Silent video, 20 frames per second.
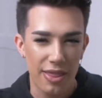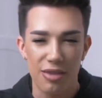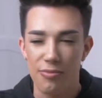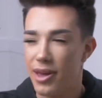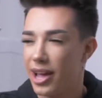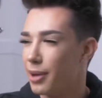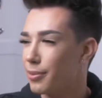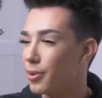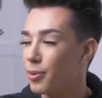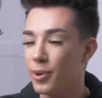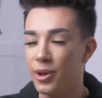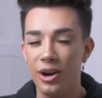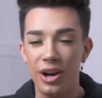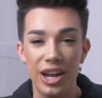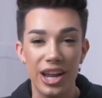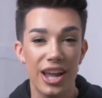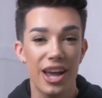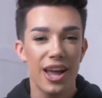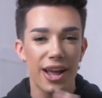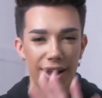the makeup
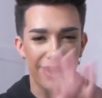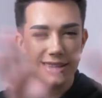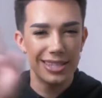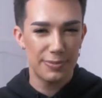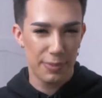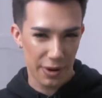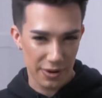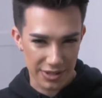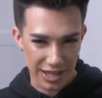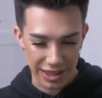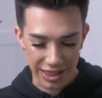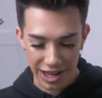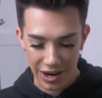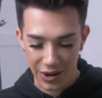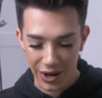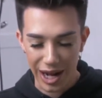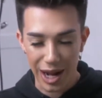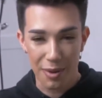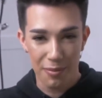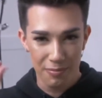community, conspiracy
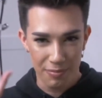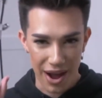theory.